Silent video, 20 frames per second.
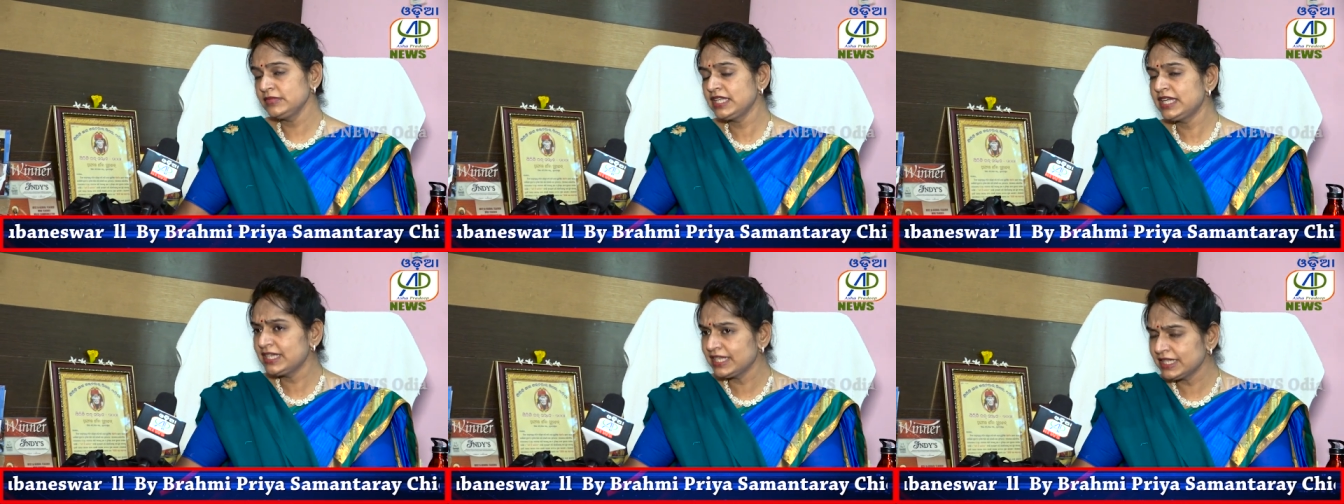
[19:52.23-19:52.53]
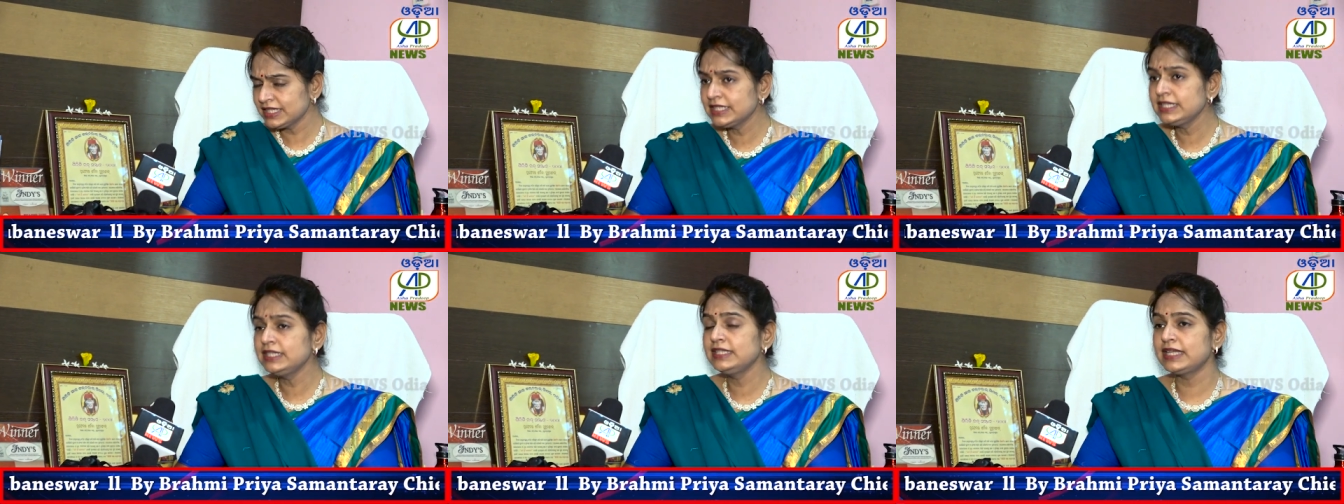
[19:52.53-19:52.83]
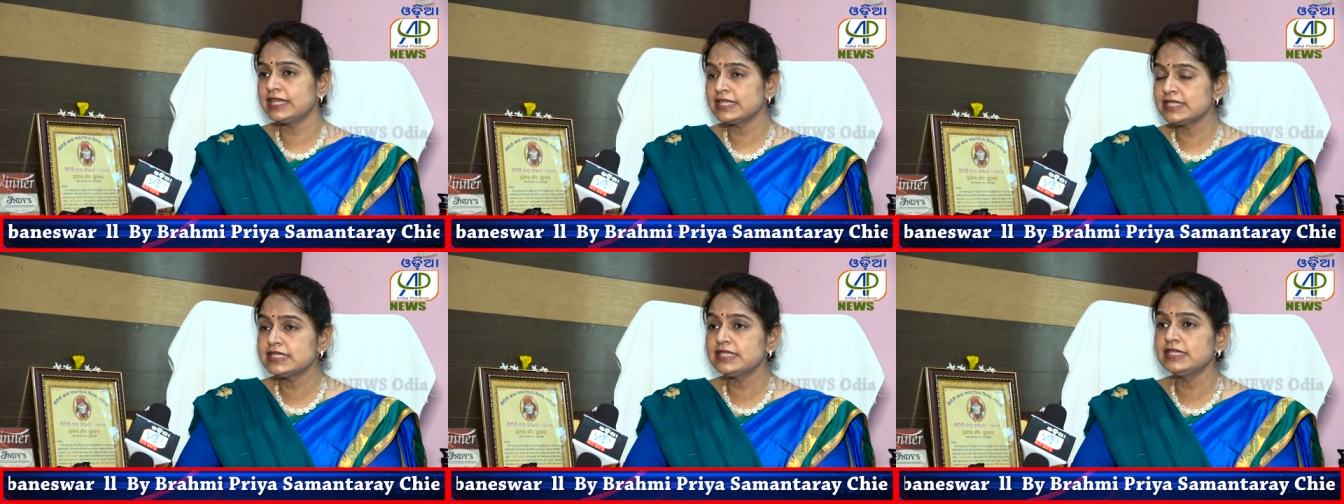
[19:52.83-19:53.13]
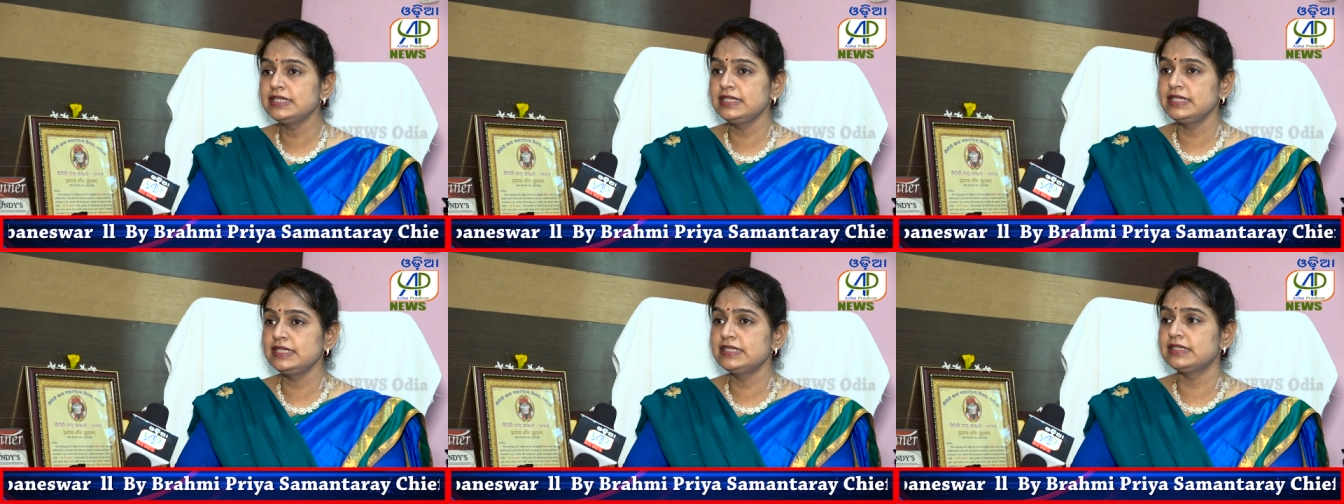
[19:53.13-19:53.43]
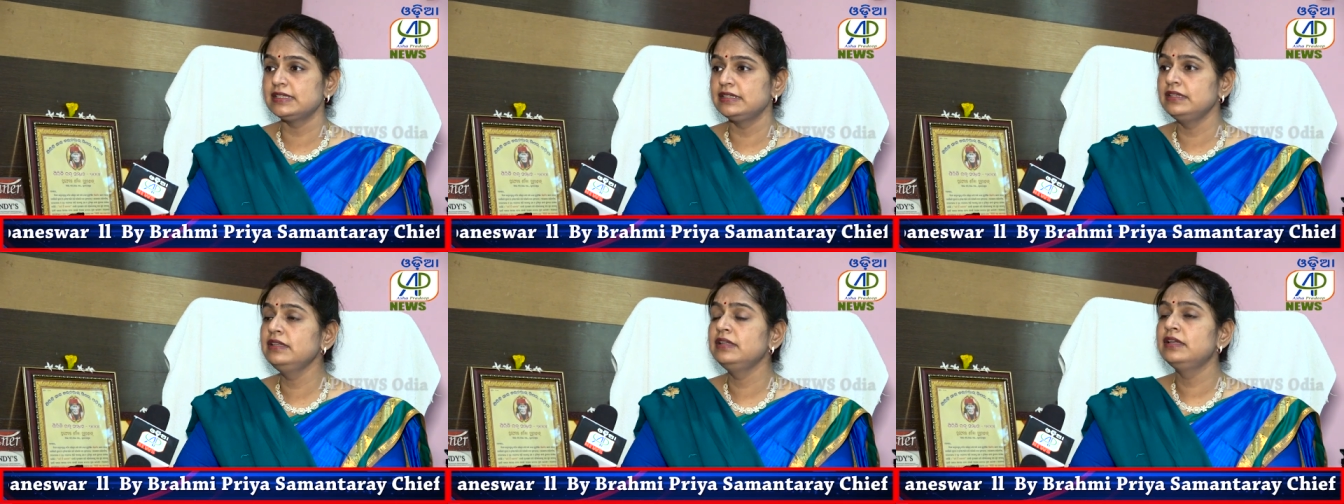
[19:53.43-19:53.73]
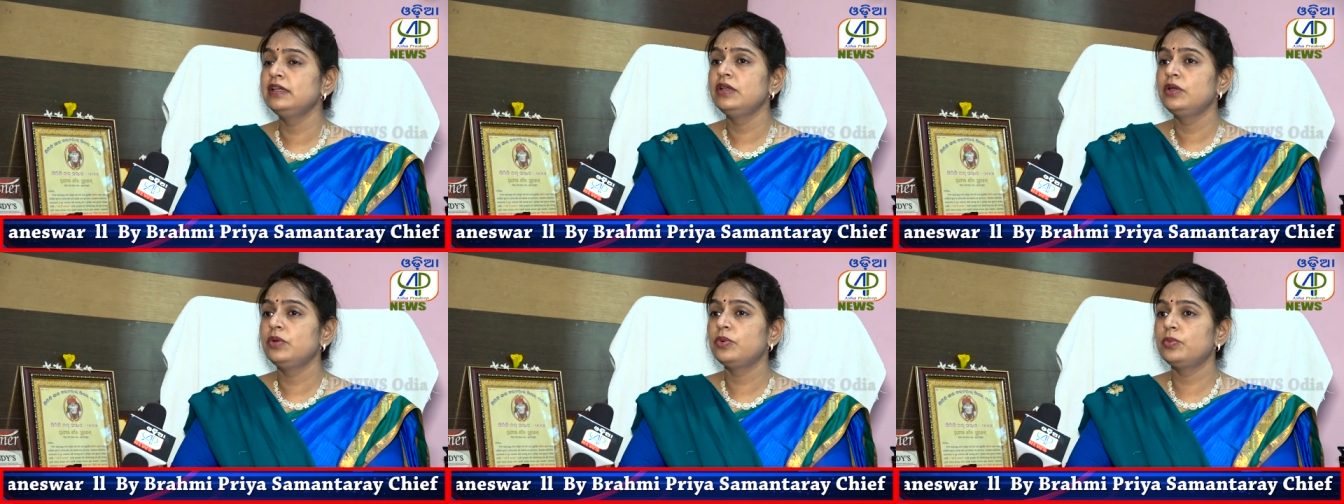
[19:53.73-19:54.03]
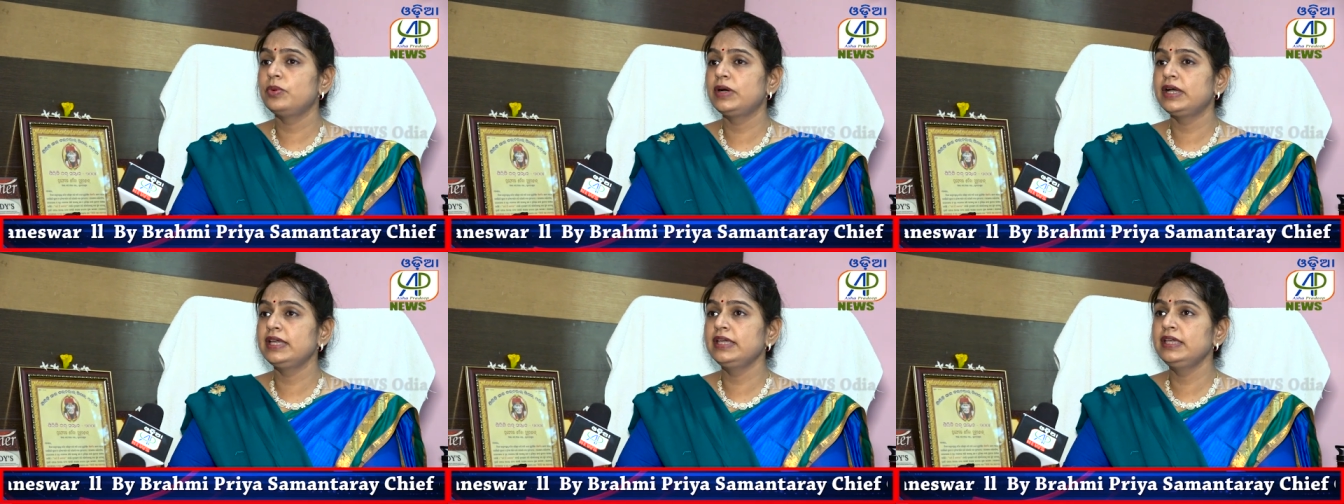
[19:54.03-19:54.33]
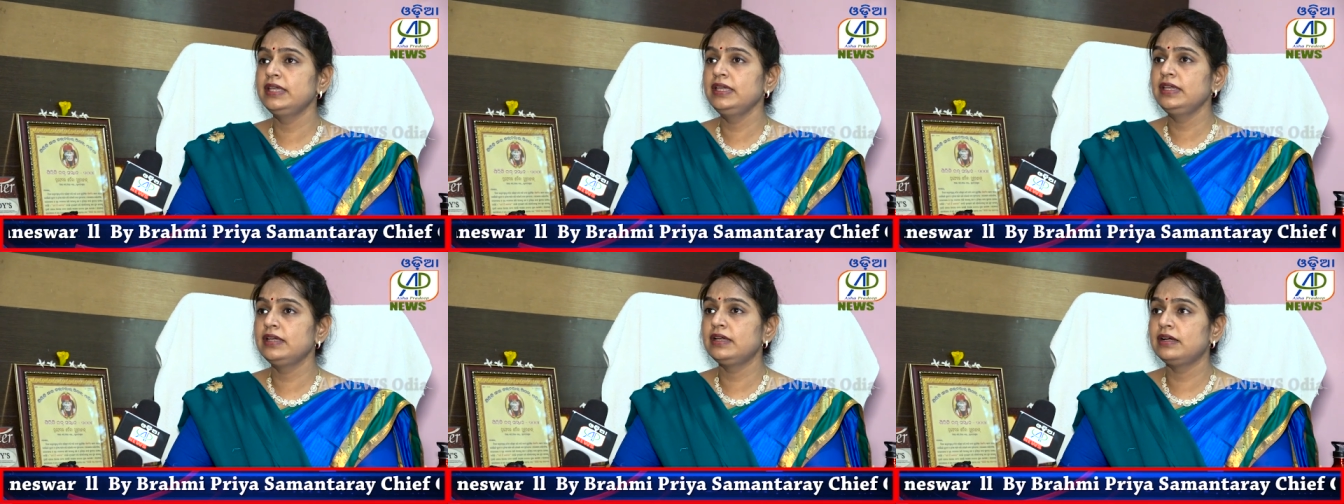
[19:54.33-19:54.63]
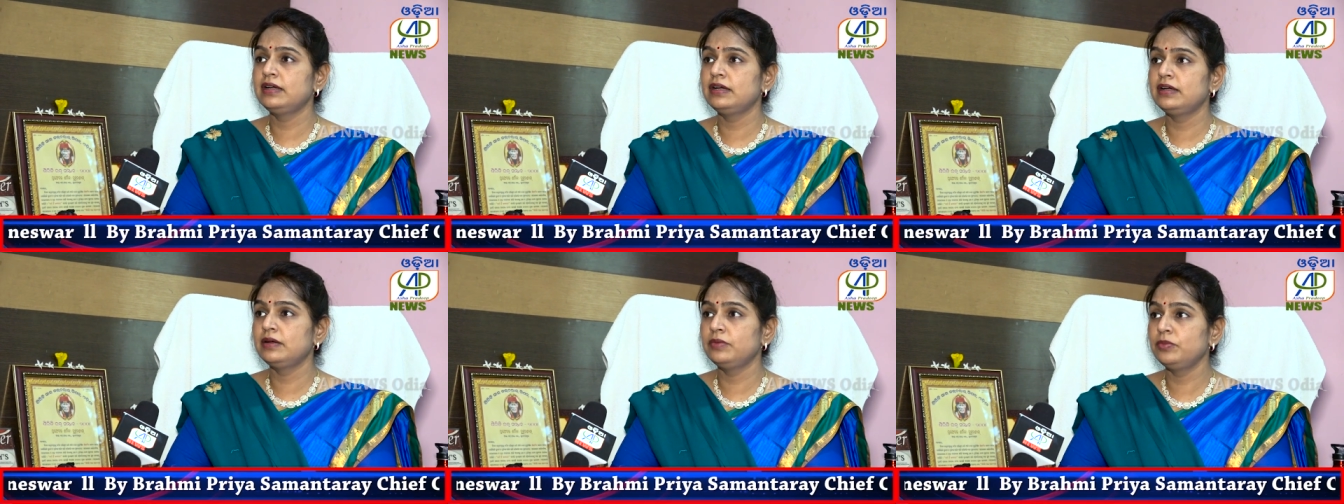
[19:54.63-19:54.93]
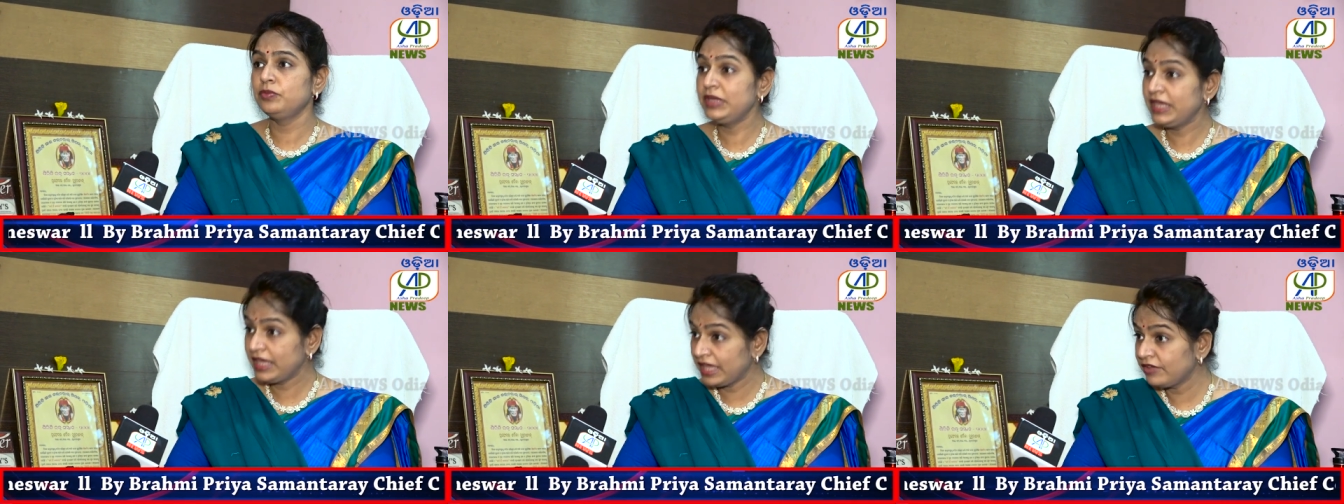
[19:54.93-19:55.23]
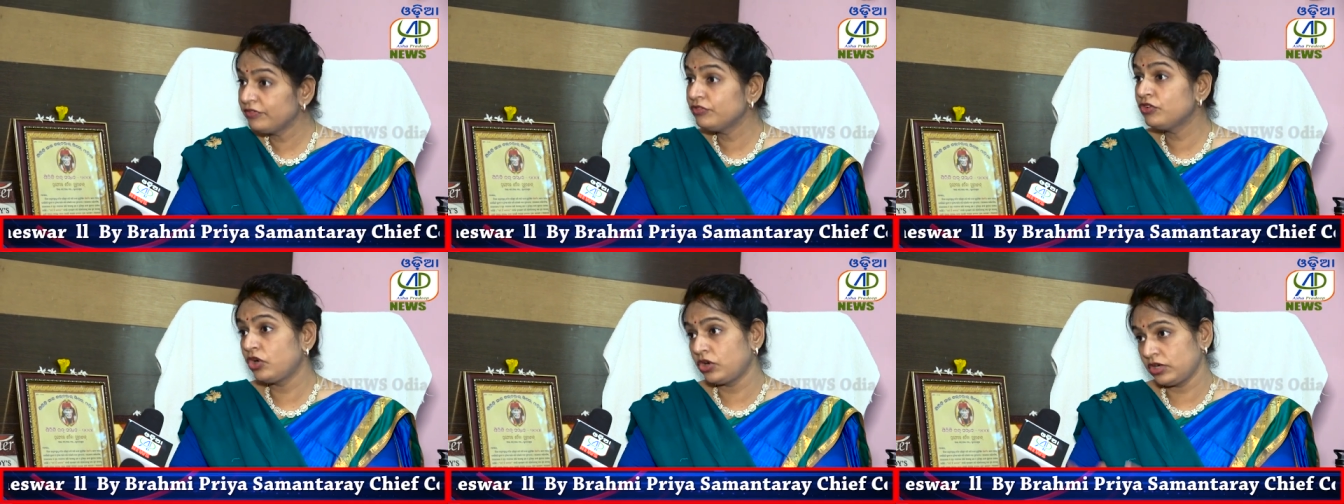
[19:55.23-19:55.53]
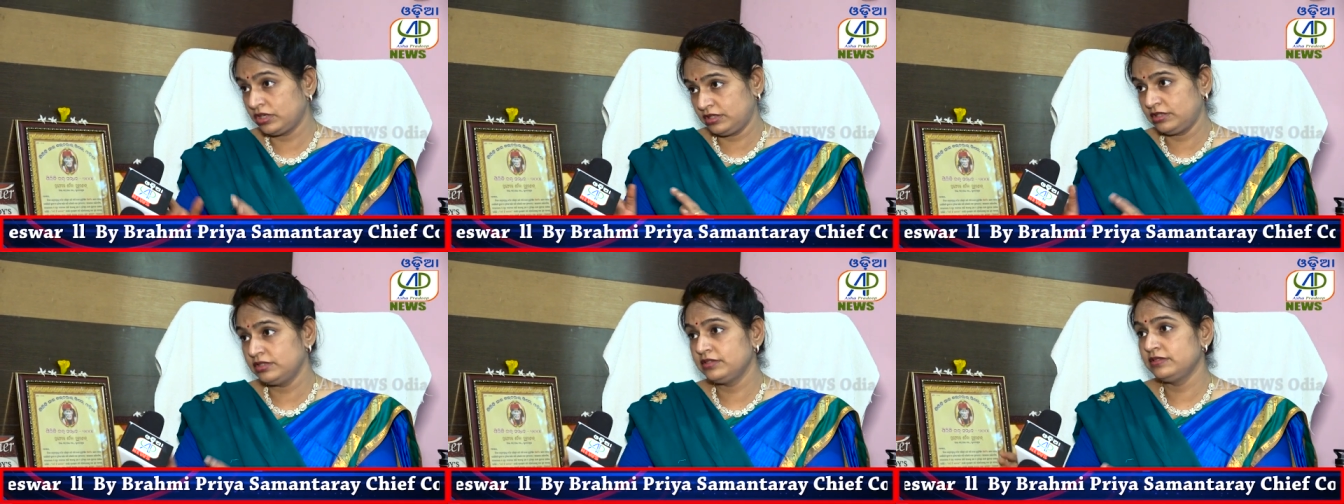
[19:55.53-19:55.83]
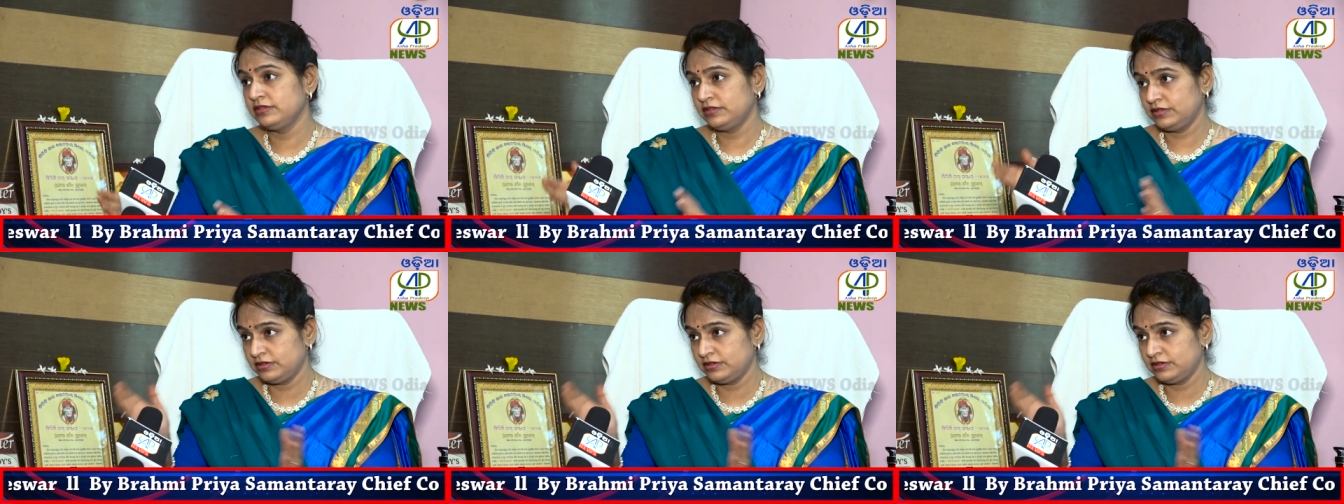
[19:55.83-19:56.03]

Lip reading: And I think that's the reason why we have got,